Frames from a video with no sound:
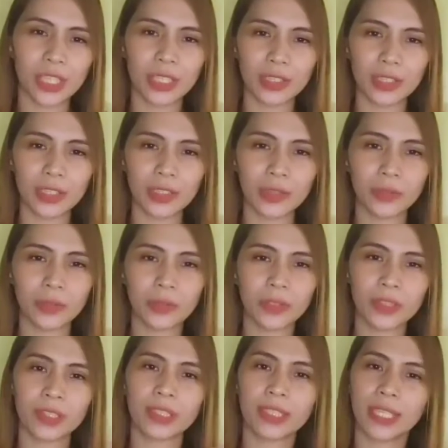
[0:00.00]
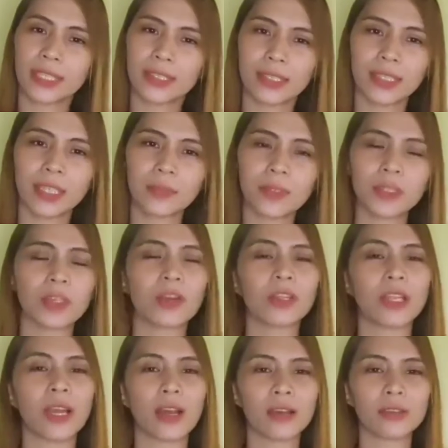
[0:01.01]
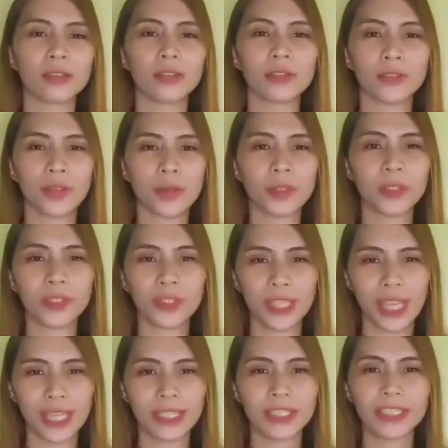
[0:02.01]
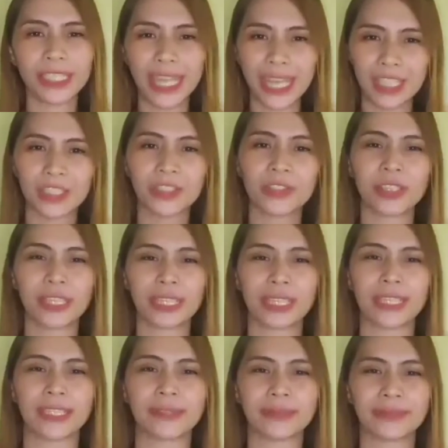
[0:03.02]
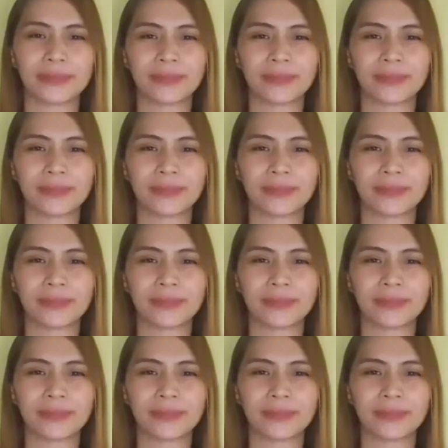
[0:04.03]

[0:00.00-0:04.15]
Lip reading: share to you 6 tips on how to grow your hair naturally.